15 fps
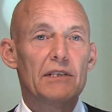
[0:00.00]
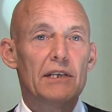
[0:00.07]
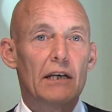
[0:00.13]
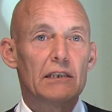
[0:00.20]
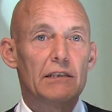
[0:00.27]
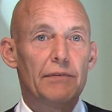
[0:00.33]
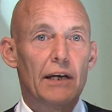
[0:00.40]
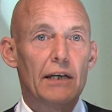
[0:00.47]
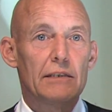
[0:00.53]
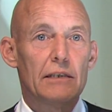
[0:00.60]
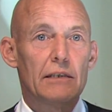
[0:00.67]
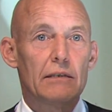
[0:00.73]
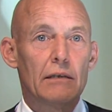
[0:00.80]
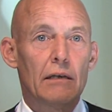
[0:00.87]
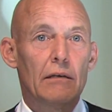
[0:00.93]
is
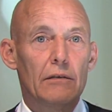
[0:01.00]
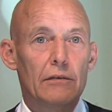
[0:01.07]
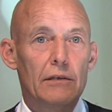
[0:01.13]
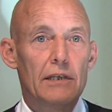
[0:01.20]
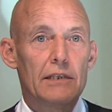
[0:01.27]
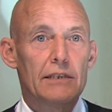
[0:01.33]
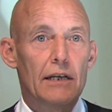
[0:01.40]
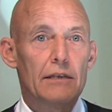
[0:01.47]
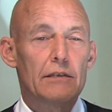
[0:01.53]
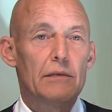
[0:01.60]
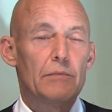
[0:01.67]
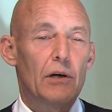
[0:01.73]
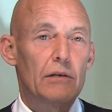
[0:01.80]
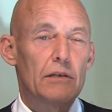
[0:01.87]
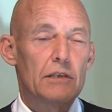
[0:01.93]
activated, an alert is sent to the
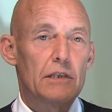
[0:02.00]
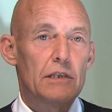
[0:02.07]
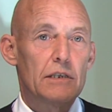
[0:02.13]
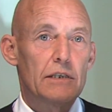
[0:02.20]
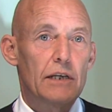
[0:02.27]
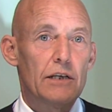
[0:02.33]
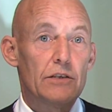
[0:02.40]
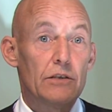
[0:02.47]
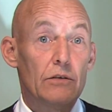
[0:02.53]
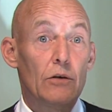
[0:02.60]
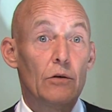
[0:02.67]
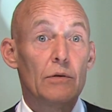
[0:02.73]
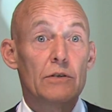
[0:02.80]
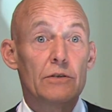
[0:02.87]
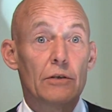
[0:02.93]
monitoring station,
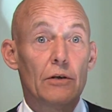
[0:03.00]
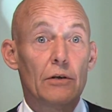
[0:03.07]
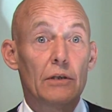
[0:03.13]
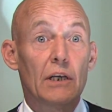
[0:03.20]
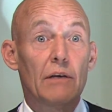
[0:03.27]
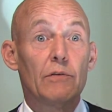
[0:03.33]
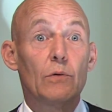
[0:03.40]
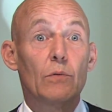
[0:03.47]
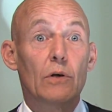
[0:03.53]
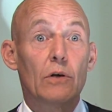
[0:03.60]
who in turn give you a